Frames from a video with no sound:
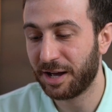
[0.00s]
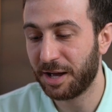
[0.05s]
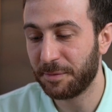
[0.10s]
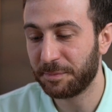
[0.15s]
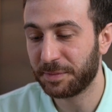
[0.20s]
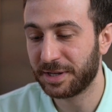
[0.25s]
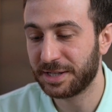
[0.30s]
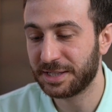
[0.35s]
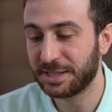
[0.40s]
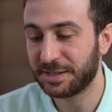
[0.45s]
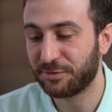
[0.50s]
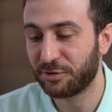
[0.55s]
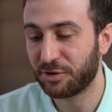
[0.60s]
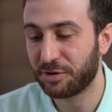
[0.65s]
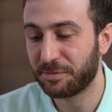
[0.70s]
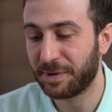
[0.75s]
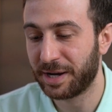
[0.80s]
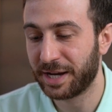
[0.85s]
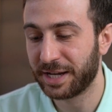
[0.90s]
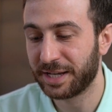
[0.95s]
Hopkins
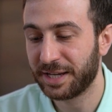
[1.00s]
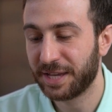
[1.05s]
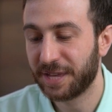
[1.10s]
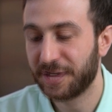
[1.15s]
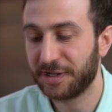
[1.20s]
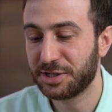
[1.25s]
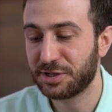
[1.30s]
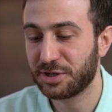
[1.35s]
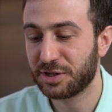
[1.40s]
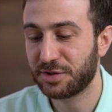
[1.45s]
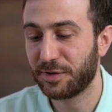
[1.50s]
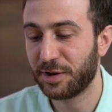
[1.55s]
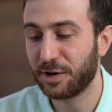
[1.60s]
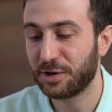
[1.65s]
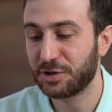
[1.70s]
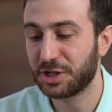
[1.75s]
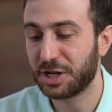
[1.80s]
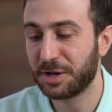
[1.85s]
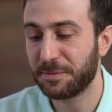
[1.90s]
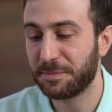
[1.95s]
for my research
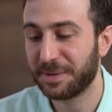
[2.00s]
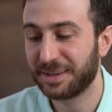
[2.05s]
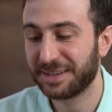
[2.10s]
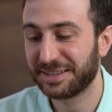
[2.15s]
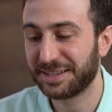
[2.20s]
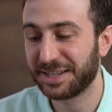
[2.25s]
fellowship.